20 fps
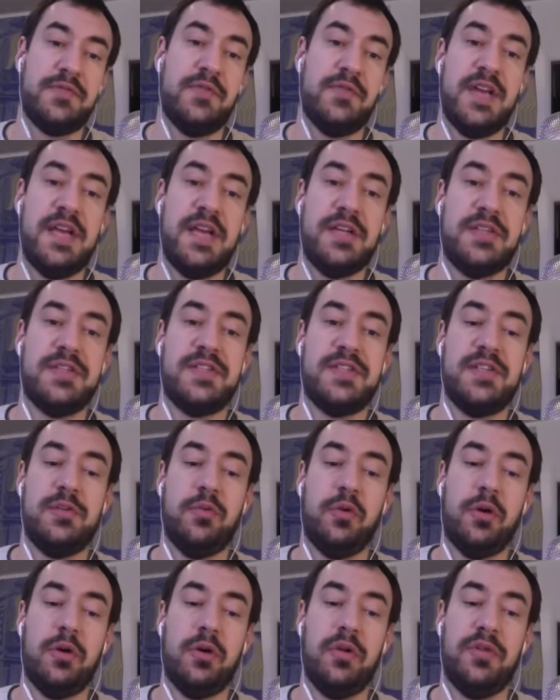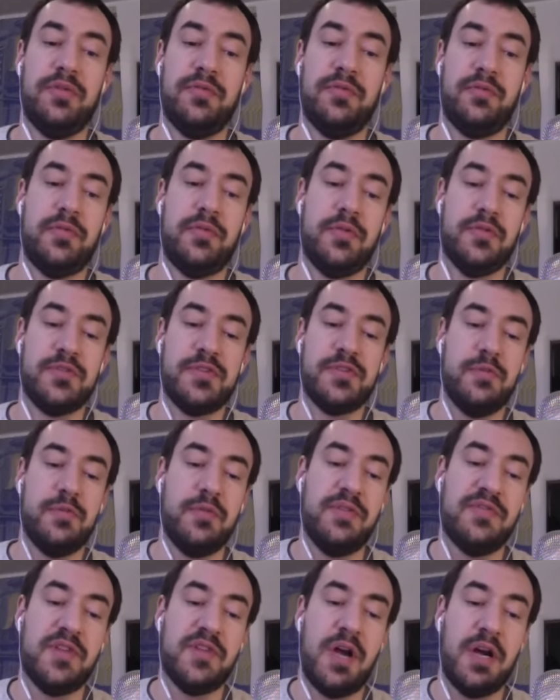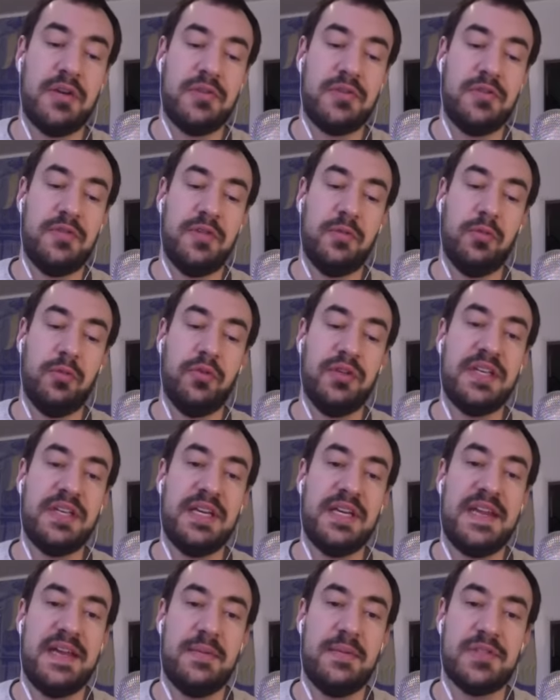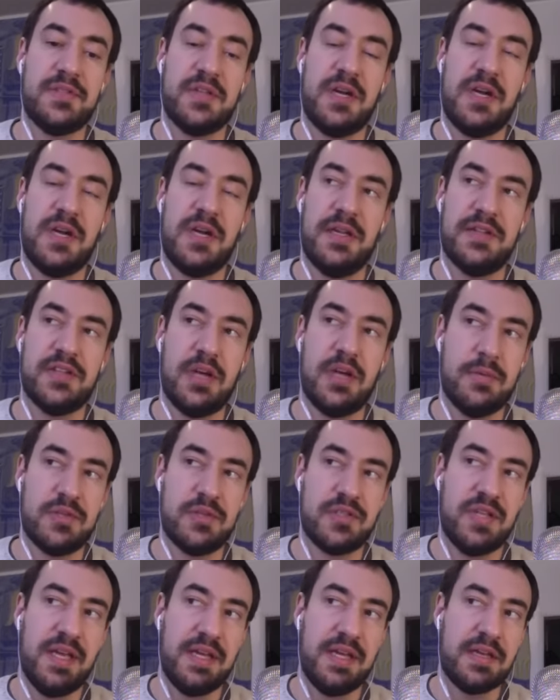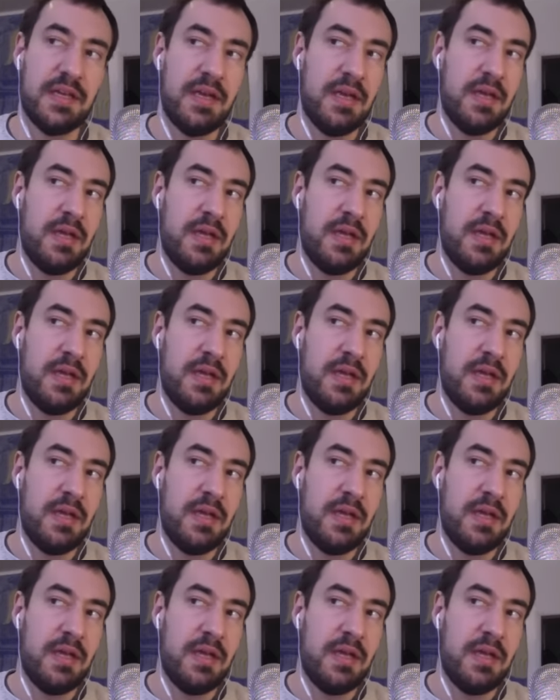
for the agency world, and for those that we've talked to that really get Amazon, it's almost like